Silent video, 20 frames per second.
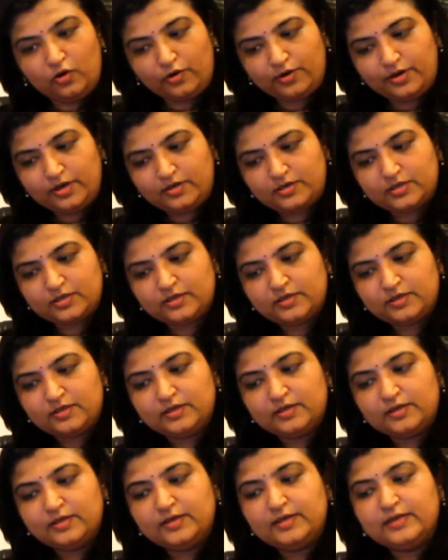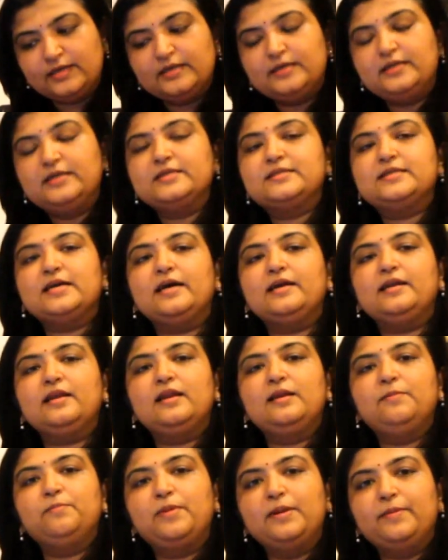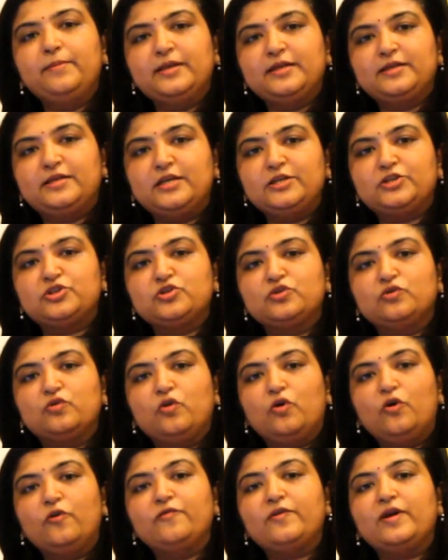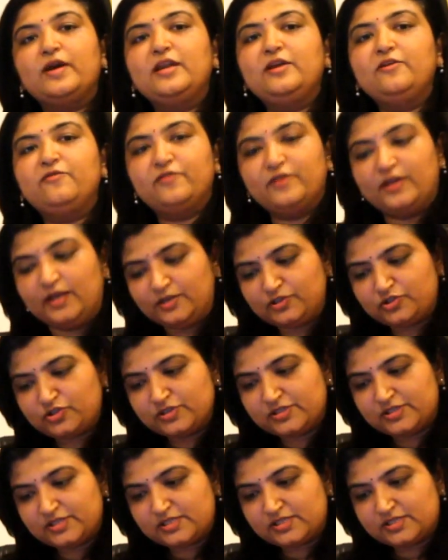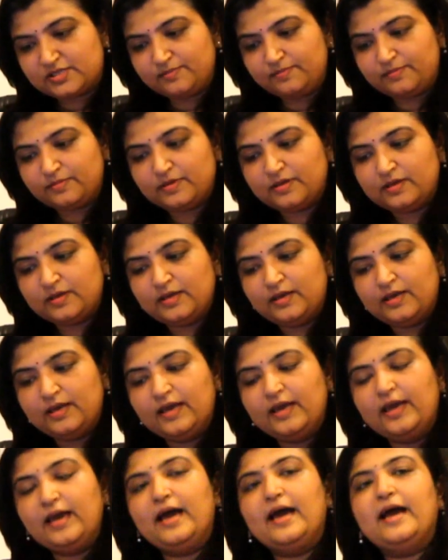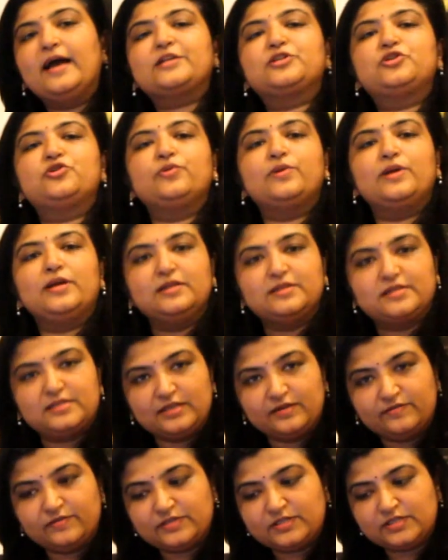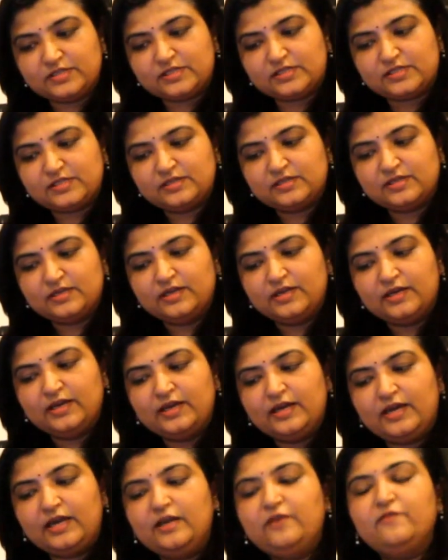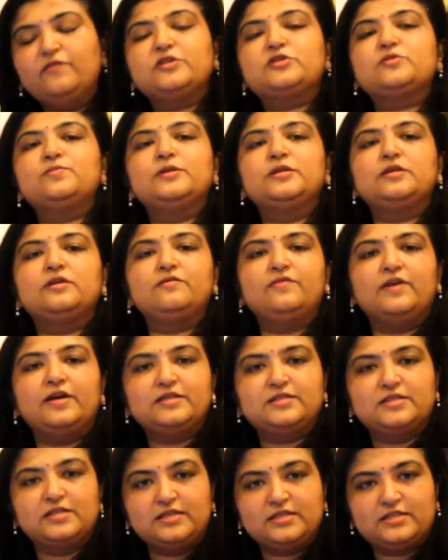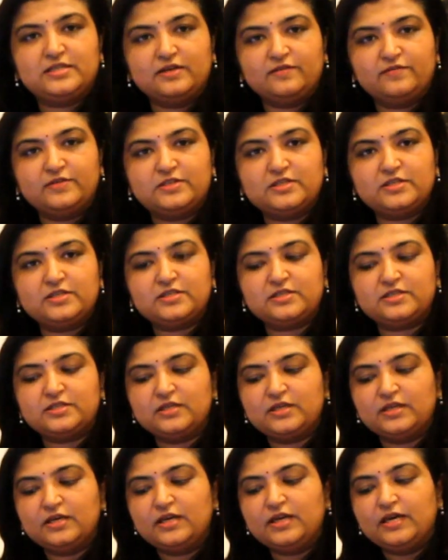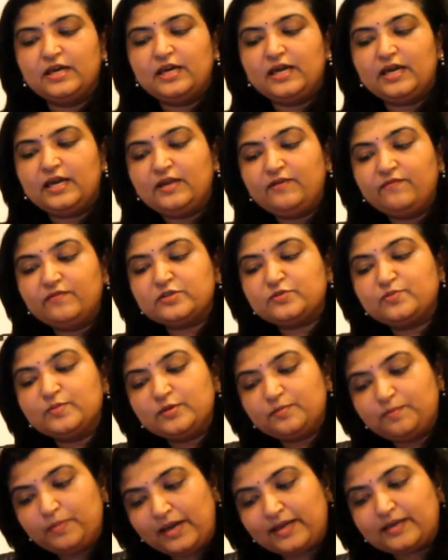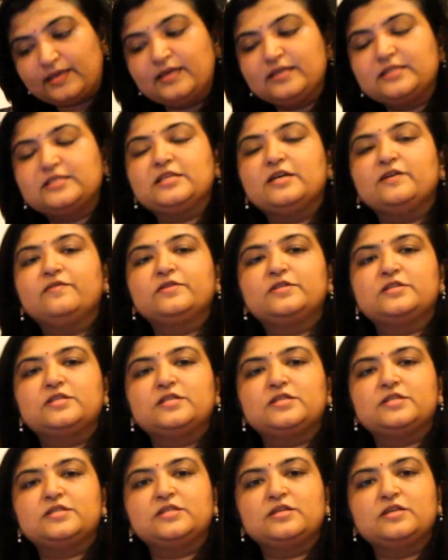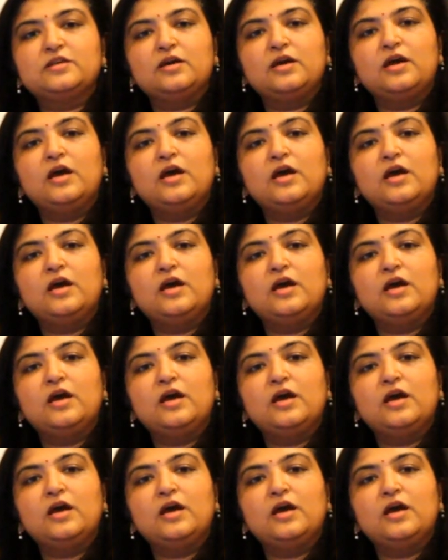audit, design and implementation of any financial system, actuarial services, investment advisory services, investment banking services,